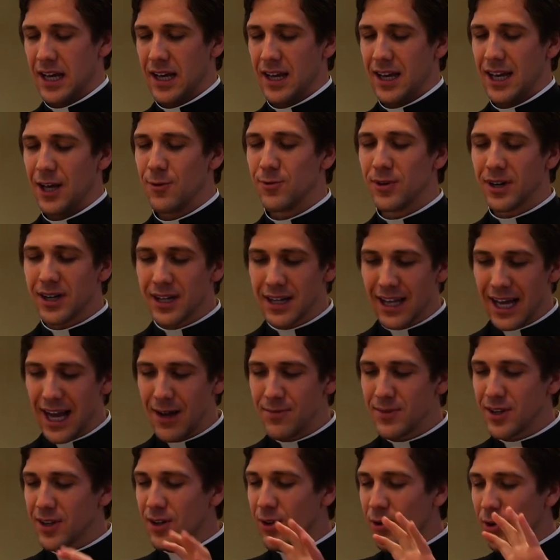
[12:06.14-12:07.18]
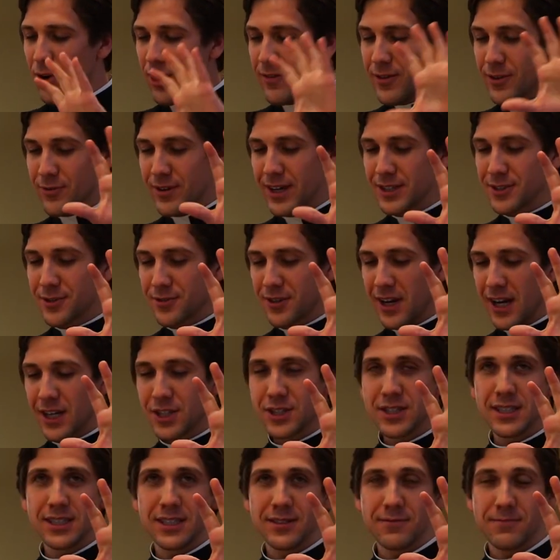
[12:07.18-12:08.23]
He will claim the glory of the
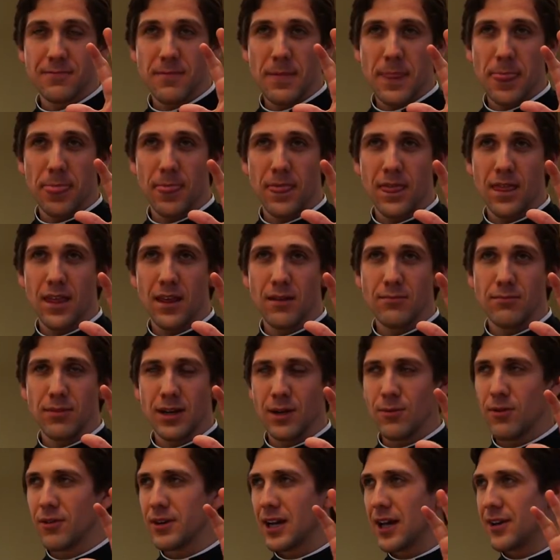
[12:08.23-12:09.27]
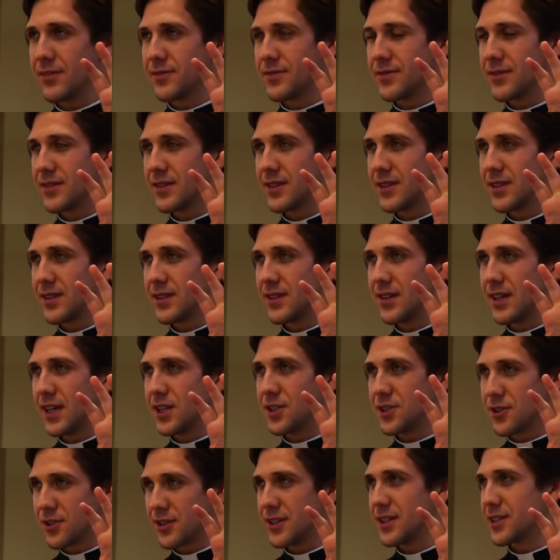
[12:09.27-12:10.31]
resurrection, but he won't have
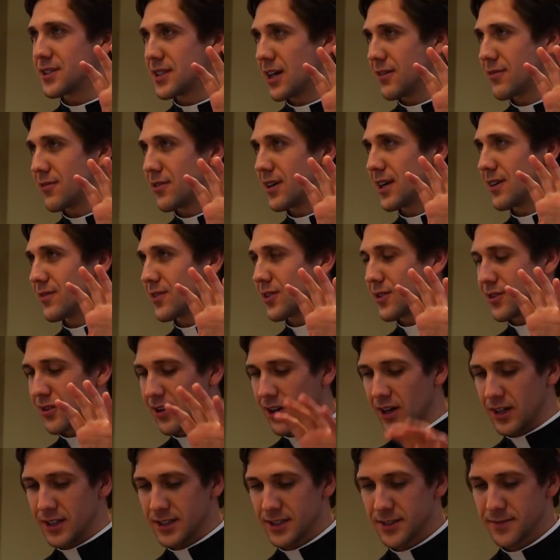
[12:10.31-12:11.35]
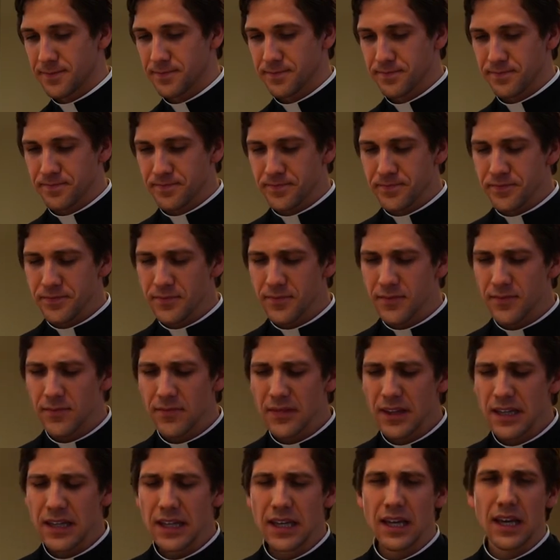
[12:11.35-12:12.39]
endured the suffering of the cross.
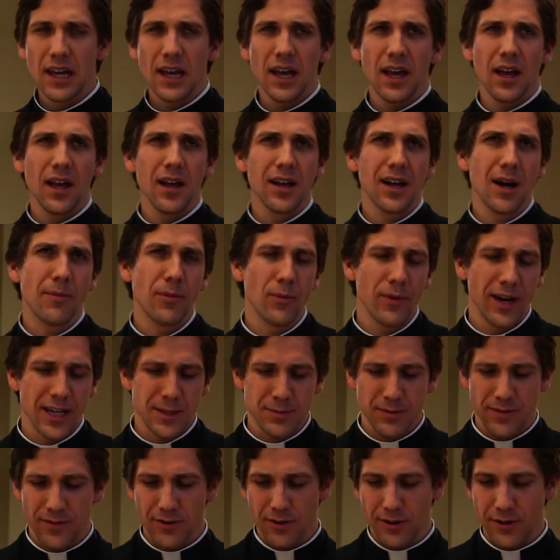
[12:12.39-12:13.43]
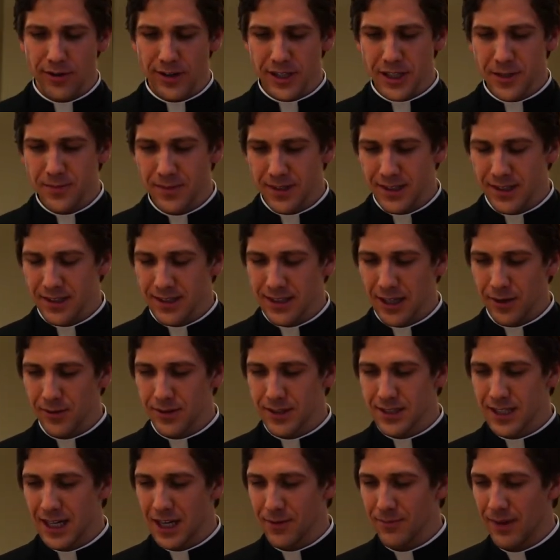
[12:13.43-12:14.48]
A couple weeks before Christmas, I was
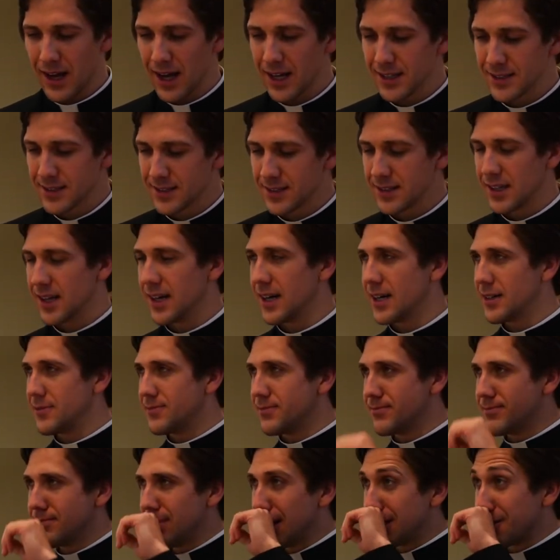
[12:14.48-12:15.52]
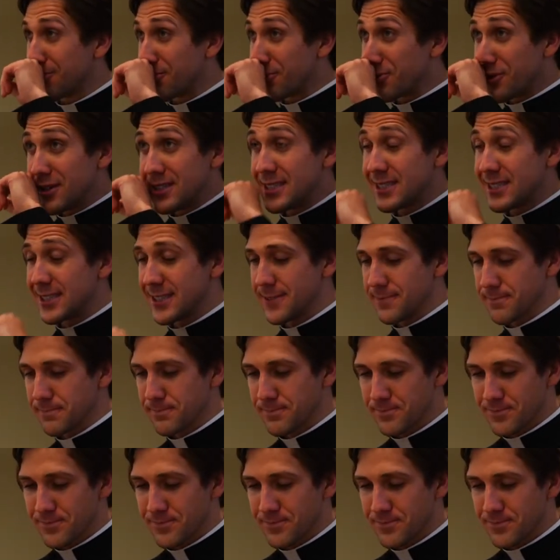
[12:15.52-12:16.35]
saying Mass at the prison,